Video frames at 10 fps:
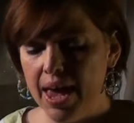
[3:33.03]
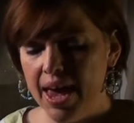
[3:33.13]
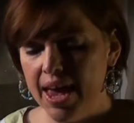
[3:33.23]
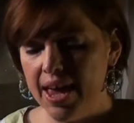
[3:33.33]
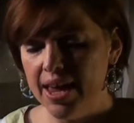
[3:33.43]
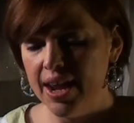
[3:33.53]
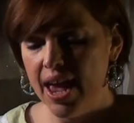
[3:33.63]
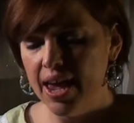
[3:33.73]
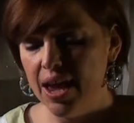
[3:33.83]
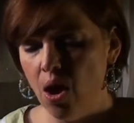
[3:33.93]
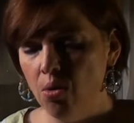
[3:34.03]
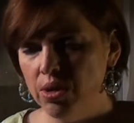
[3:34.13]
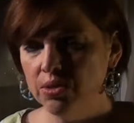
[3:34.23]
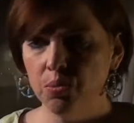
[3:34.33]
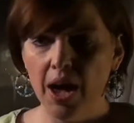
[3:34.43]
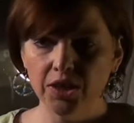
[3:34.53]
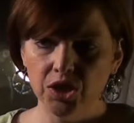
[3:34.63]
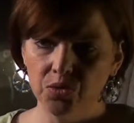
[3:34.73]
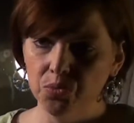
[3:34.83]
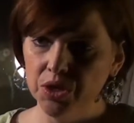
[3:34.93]
and I always
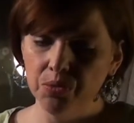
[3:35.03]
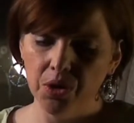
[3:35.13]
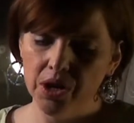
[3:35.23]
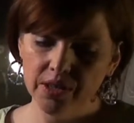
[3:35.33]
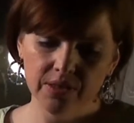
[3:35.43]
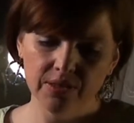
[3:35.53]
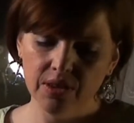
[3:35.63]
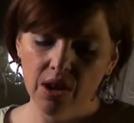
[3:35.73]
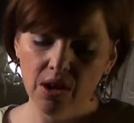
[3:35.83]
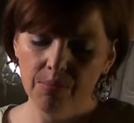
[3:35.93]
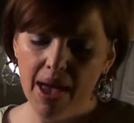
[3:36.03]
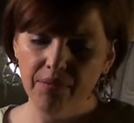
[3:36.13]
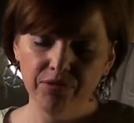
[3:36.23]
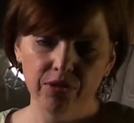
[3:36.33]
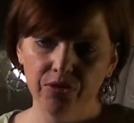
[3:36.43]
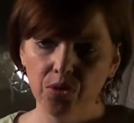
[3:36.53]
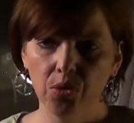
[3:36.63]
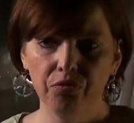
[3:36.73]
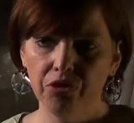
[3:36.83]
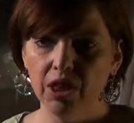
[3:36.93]
watched reruns after
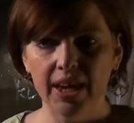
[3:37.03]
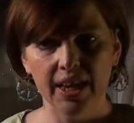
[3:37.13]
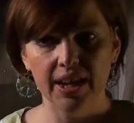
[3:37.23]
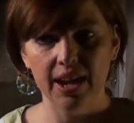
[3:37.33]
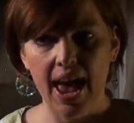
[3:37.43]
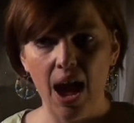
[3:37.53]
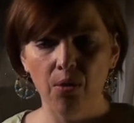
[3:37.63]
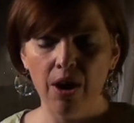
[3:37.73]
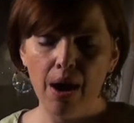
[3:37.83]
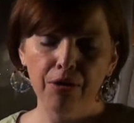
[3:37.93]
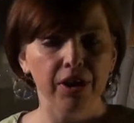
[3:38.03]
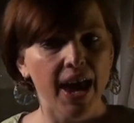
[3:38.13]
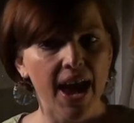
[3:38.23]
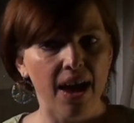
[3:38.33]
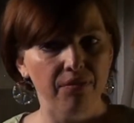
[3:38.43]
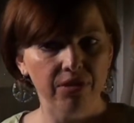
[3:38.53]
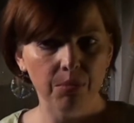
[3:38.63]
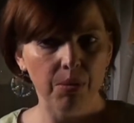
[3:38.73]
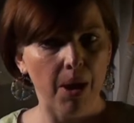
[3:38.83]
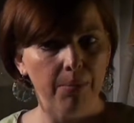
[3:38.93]
school for like an hour, hour and a half, till
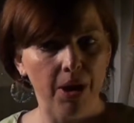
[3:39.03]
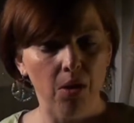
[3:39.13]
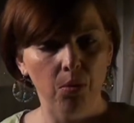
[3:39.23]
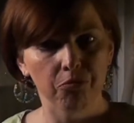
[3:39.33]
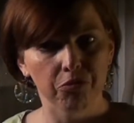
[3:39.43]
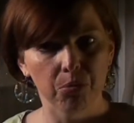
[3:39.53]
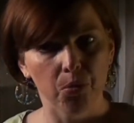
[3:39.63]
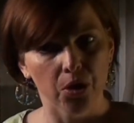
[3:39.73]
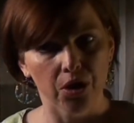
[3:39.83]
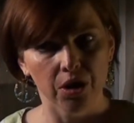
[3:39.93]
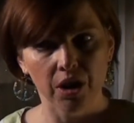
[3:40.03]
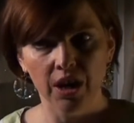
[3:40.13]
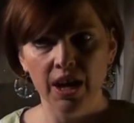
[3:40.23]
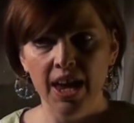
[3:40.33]
my mom got home from work.